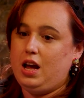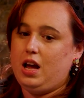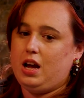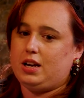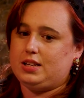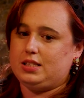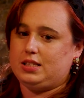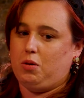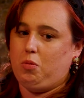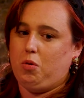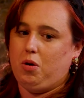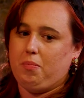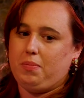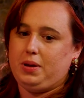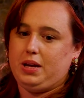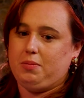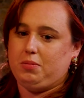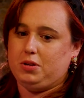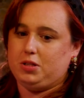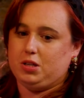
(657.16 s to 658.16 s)
because I want
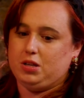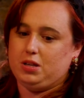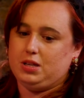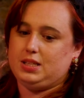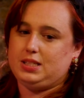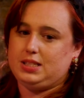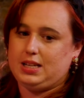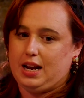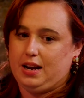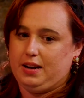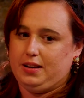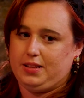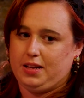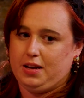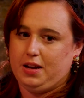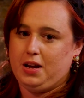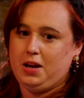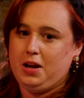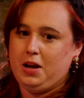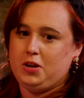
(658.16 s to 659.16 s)
people to understand
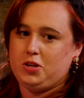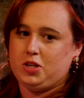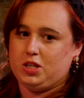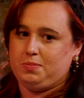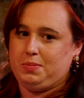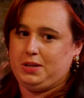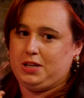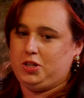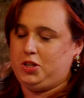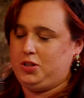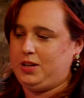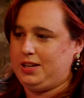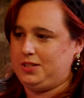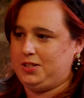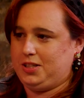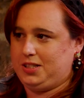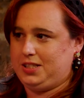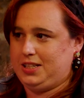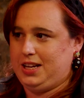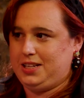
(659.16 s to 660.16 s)
that just because you get
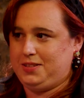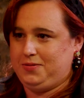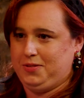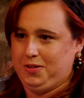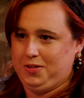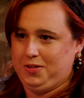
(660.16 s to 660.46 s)
successful